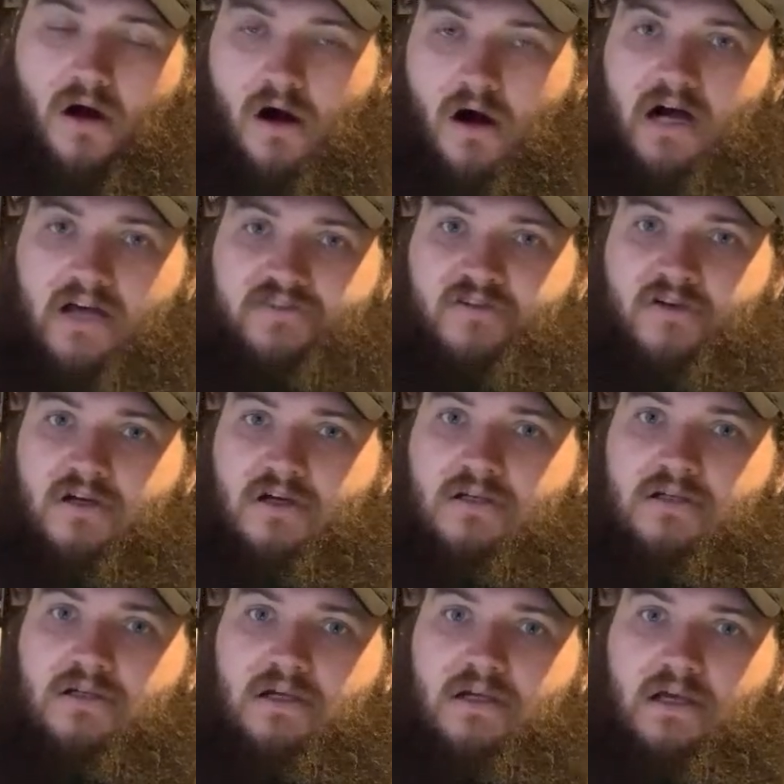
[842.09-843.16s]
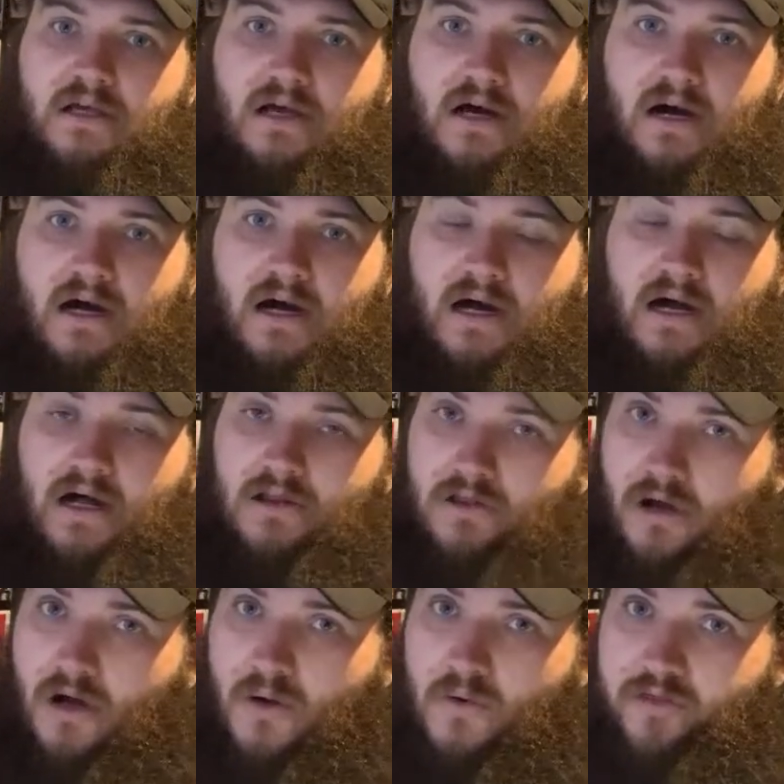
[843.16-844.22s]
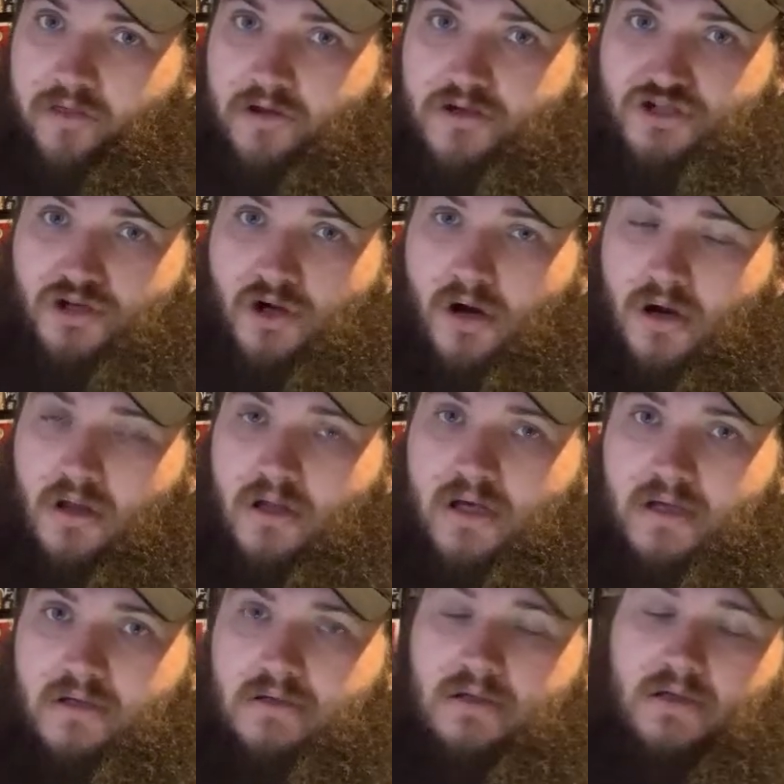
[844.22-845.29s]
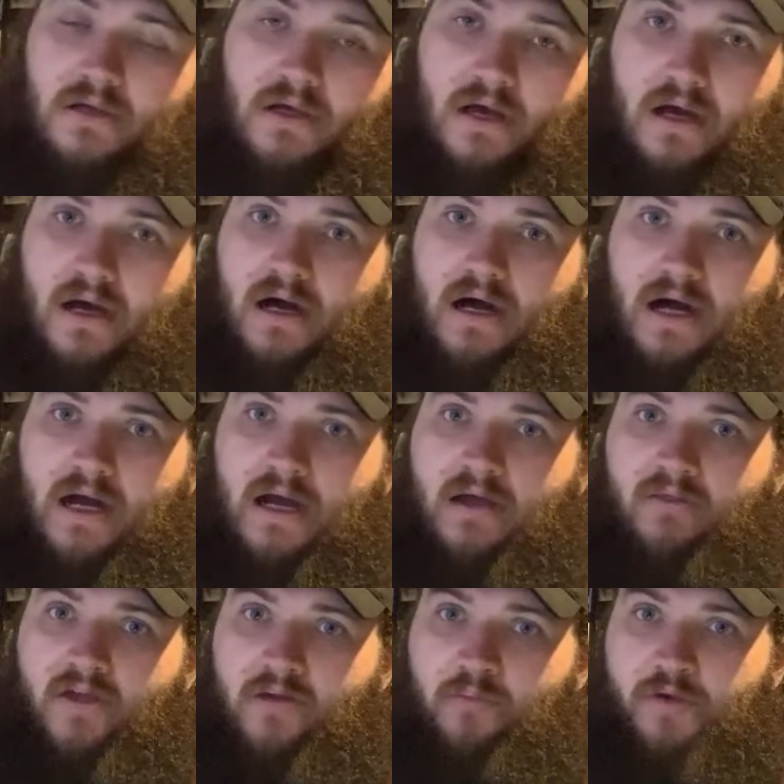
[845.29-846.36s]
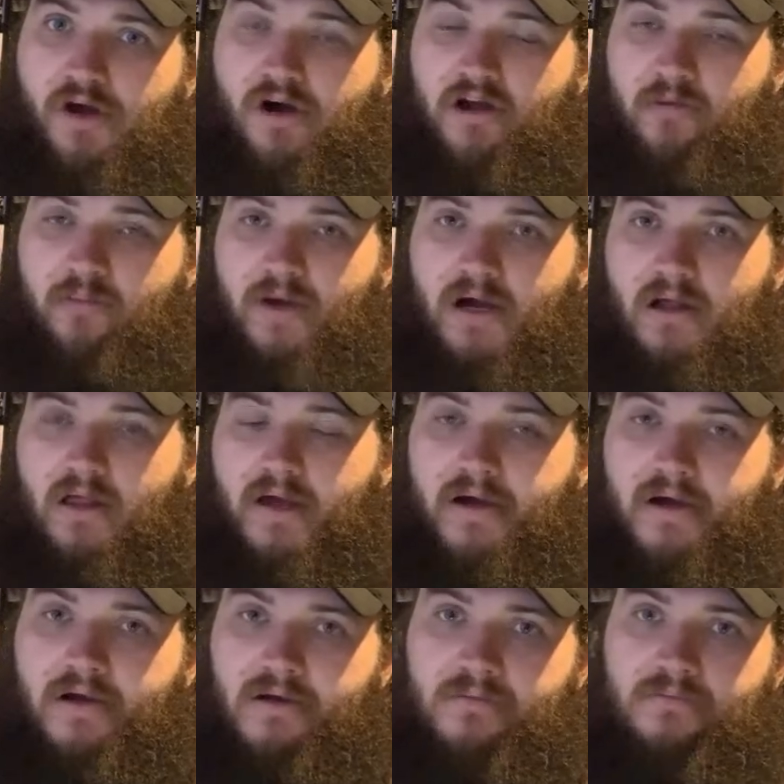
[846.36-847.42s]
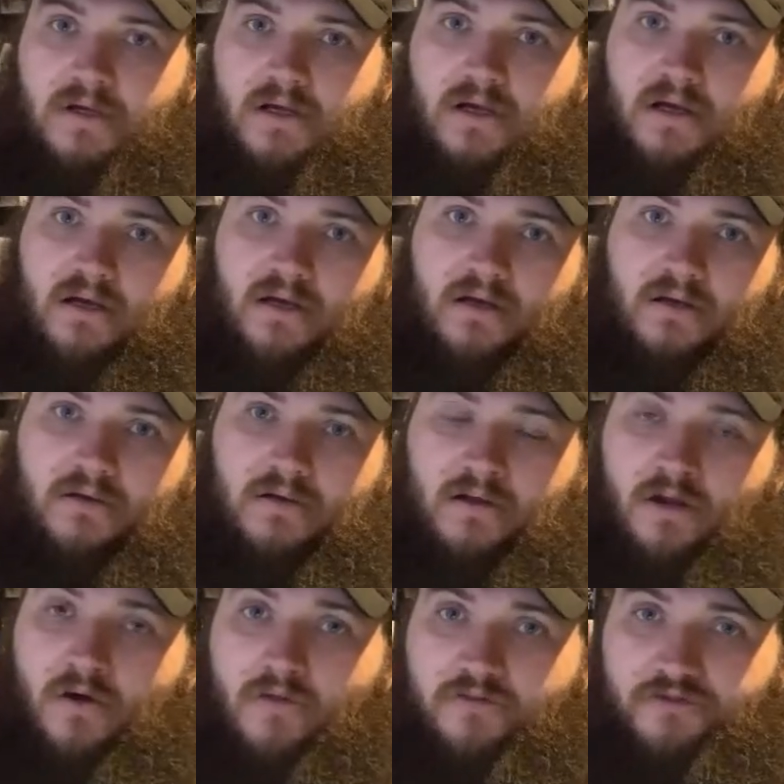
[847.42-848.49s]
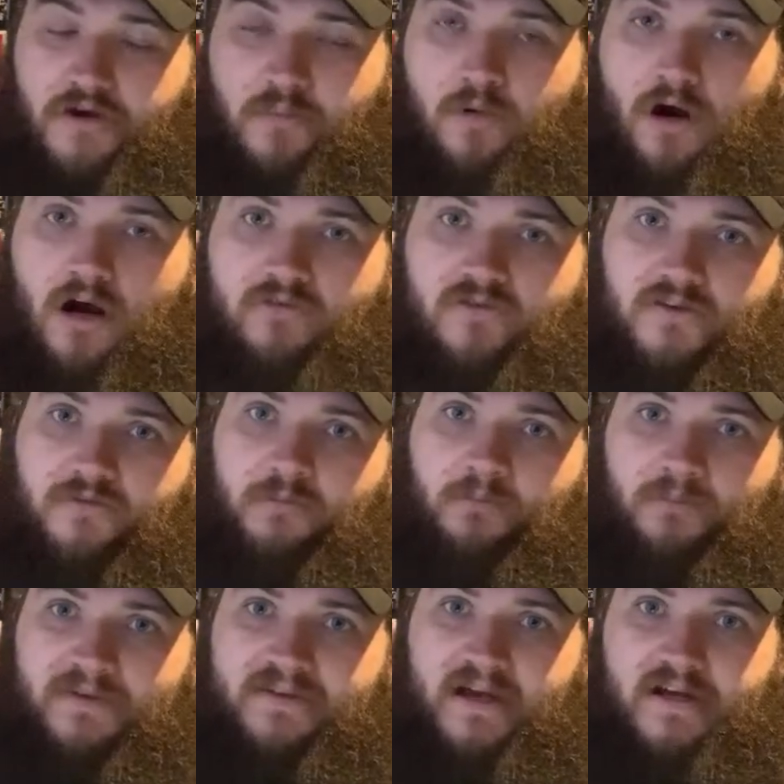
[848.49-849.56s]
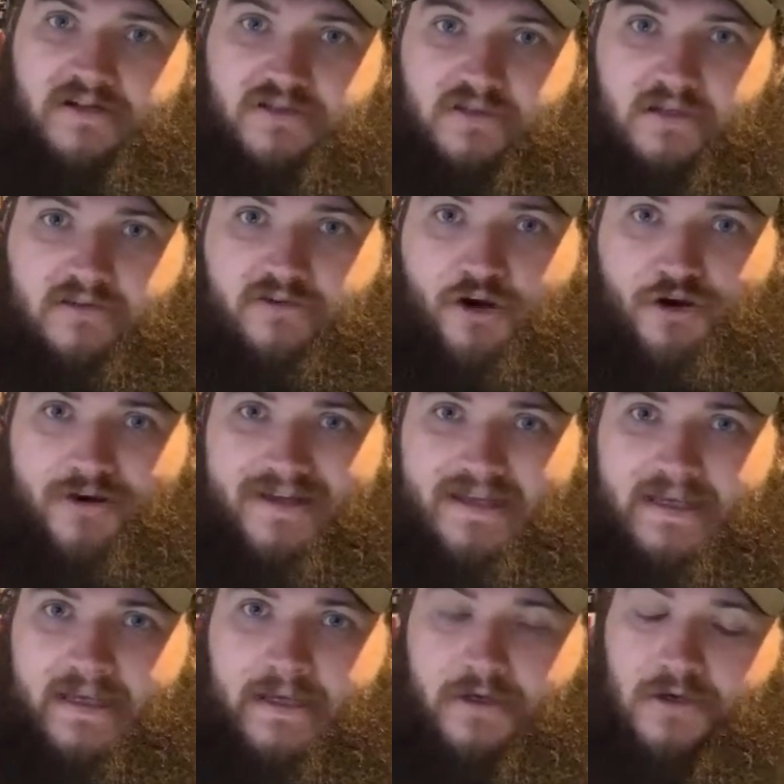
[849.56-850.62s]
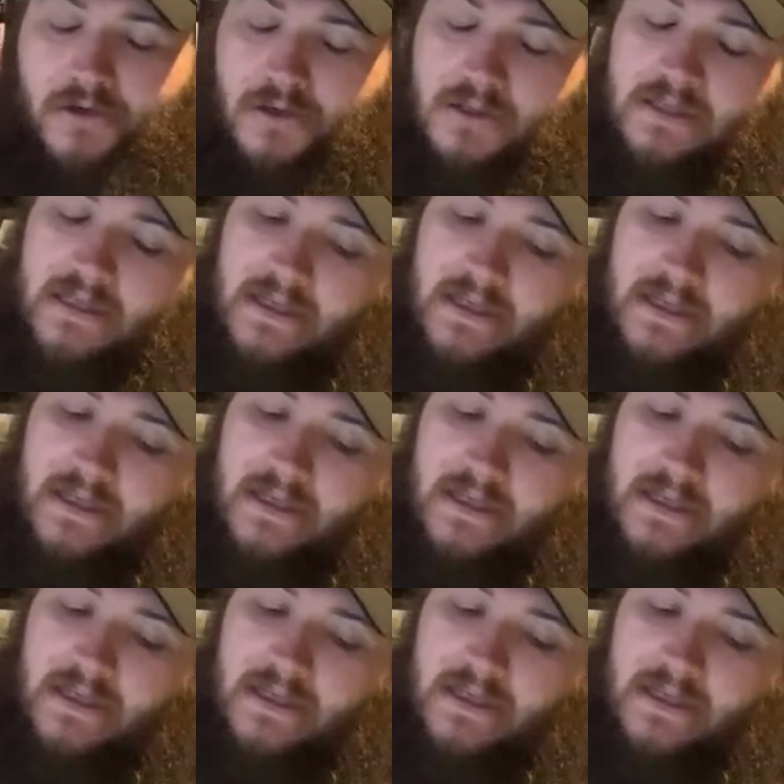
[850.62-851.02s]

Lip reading: Asuka, along with Charlotte, and then Bianca Belair, along with Street Profits, potentially turning heel.